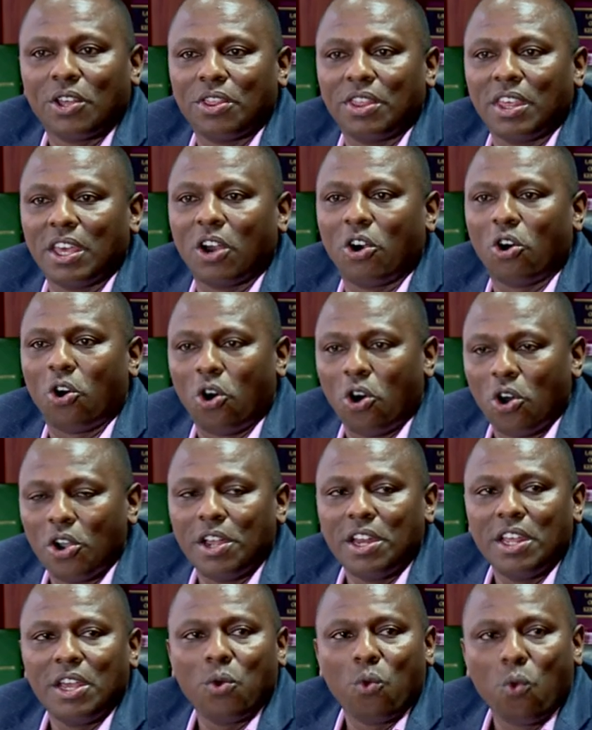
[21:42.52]
the
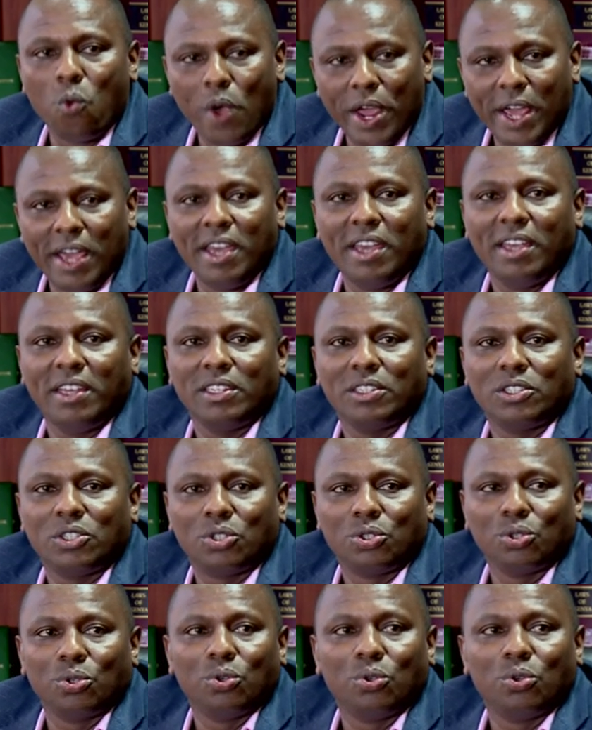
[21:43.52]
only way
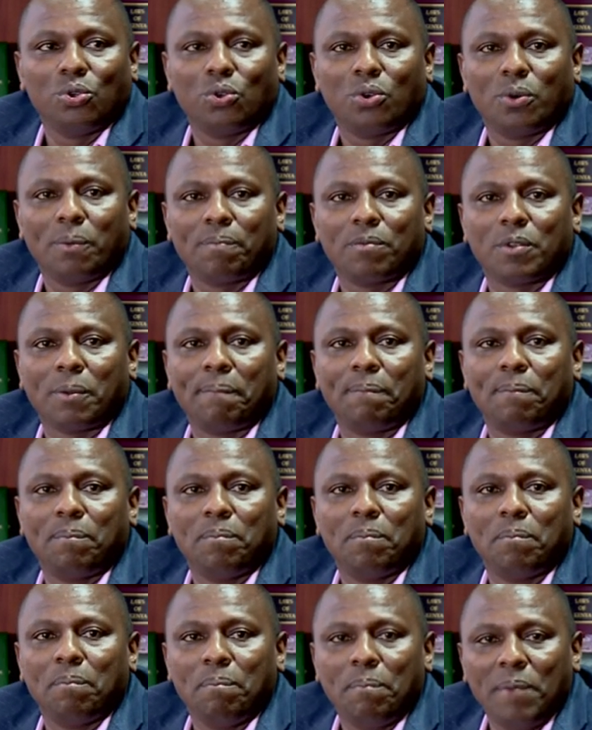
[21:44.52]
to
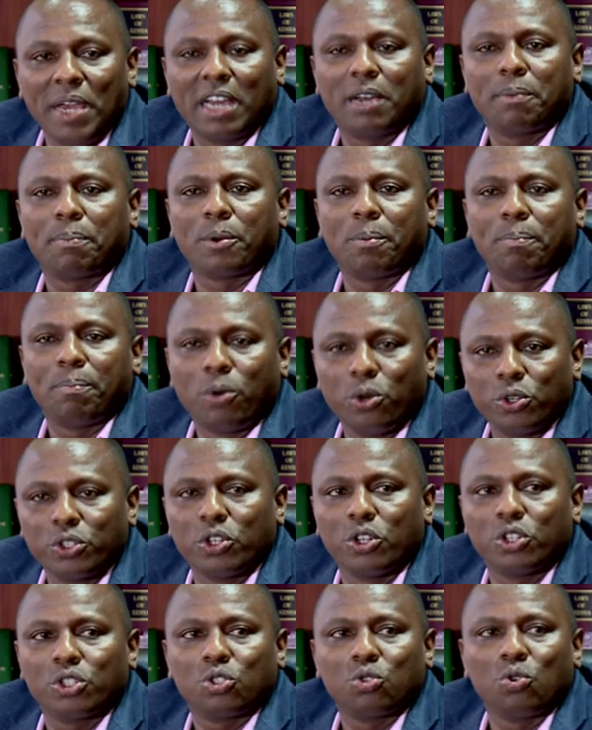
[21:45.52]
make
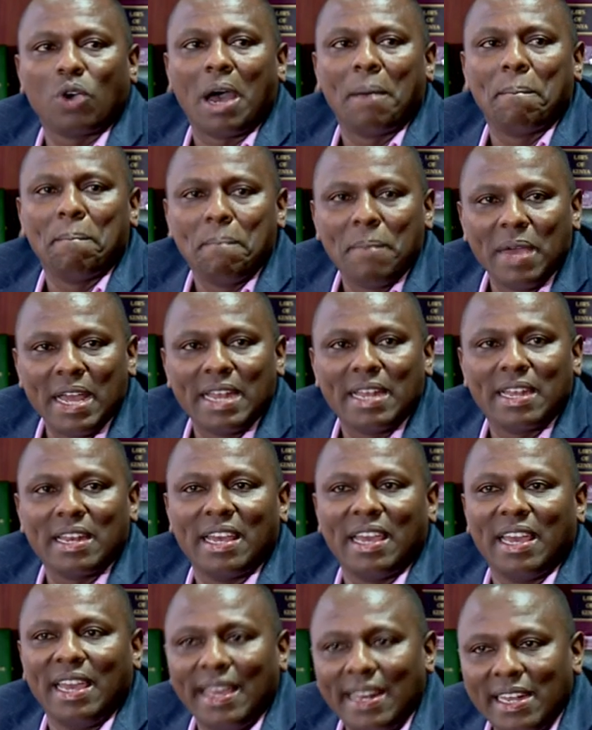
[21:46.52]
proposals to amend
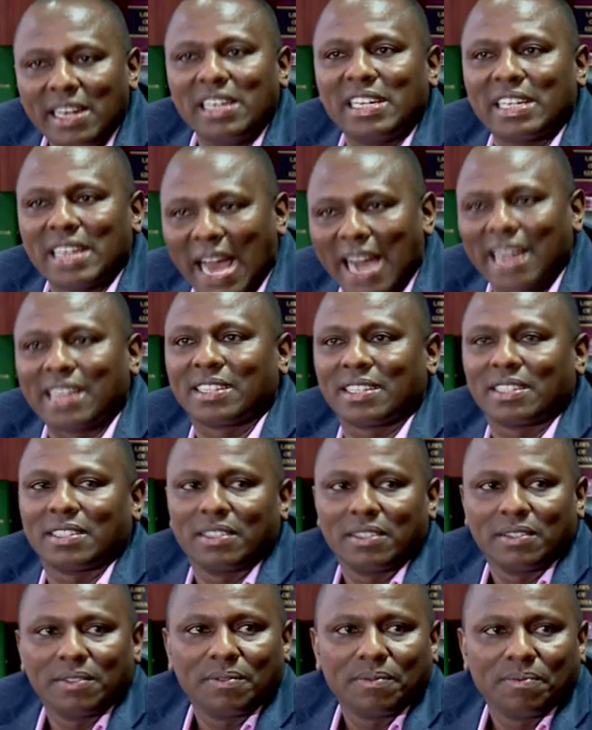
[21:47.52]
any
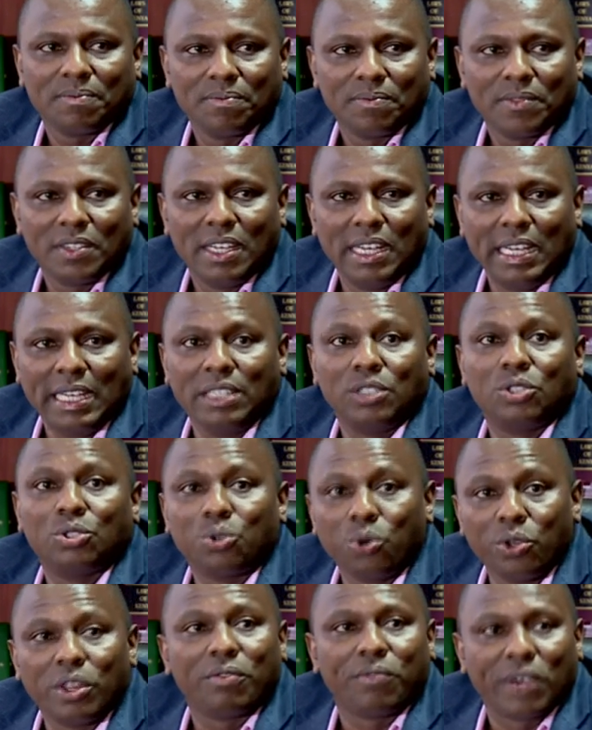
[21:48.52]
tax is
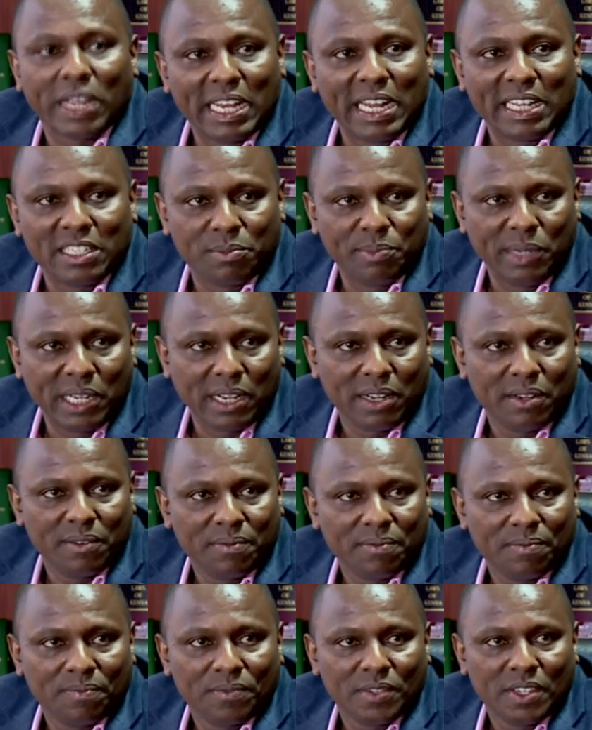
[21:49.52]
through the finance bill.
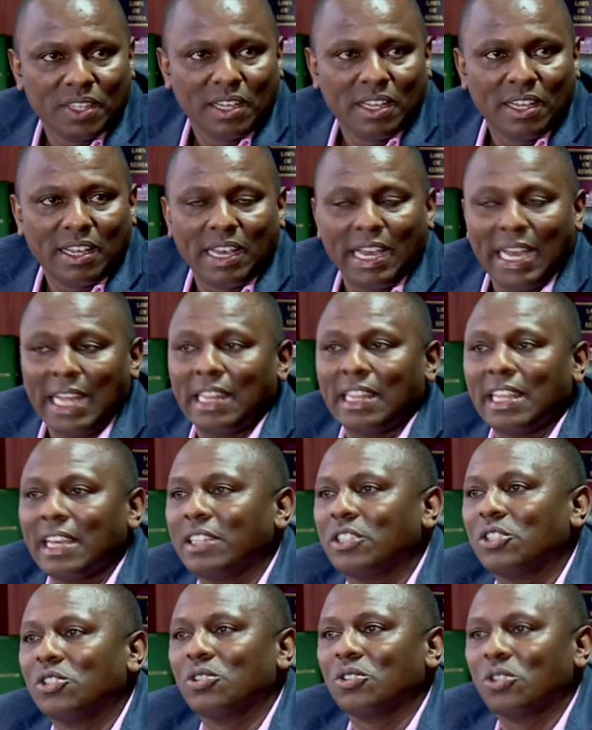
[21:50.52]
And there
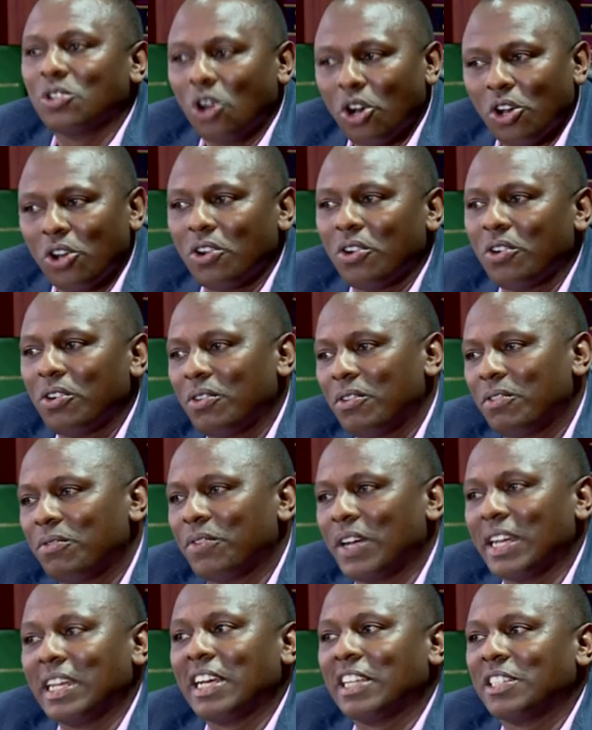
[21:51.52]
is no
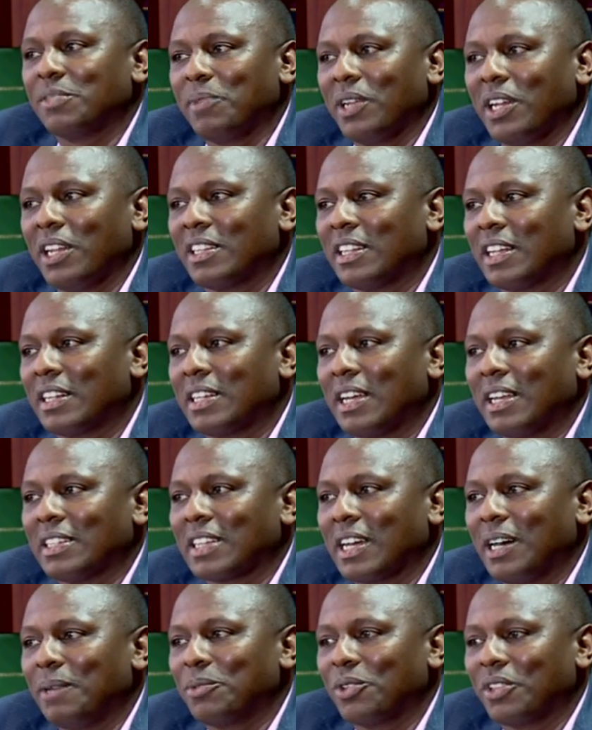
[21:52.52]
finance bill that
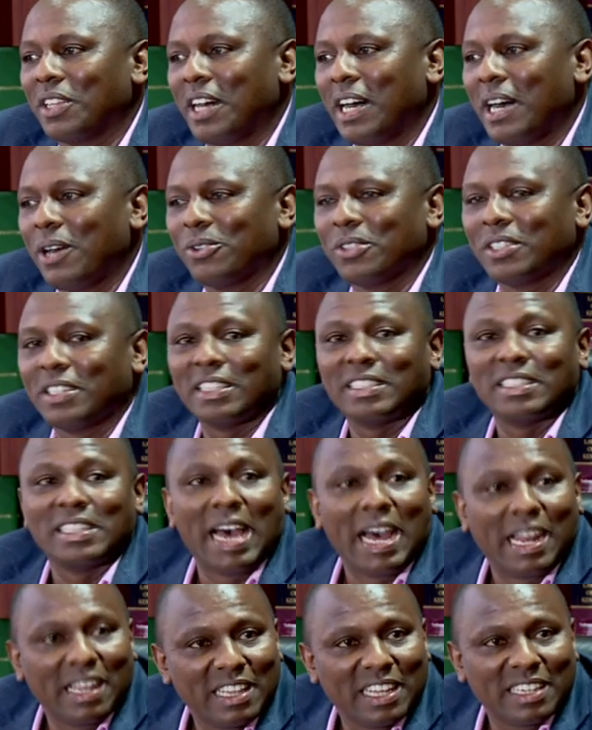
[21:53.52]
has come to the House. There is
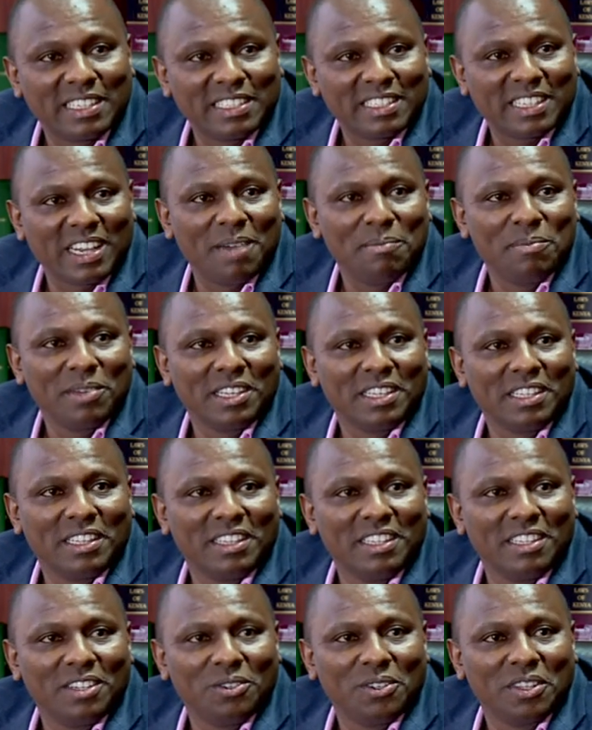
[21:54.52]
none that is
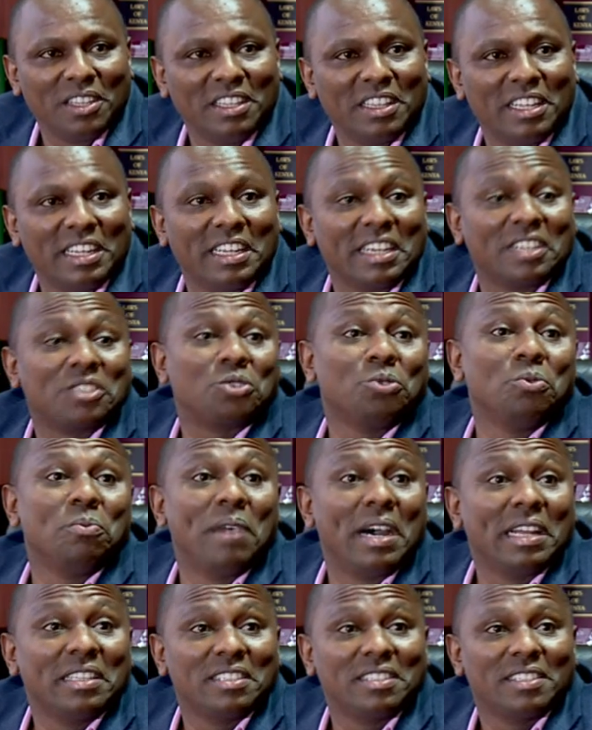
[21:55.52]
coming the, within the next two
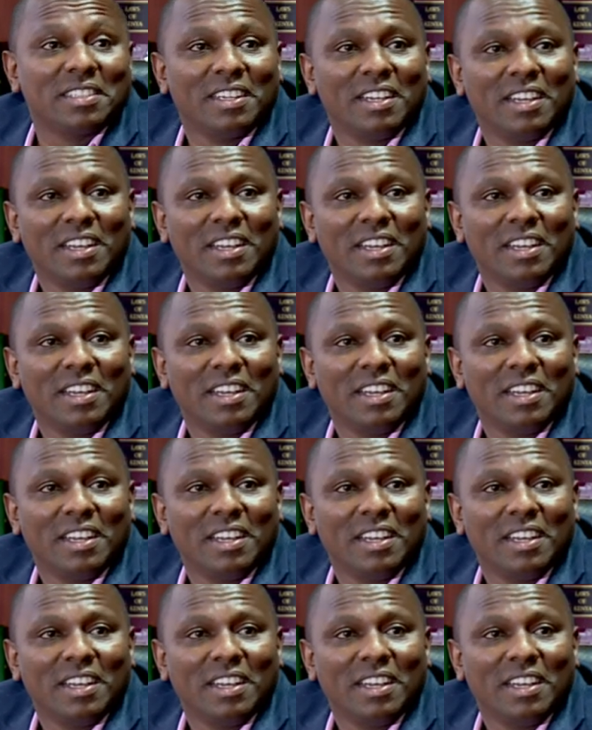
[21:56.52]
months.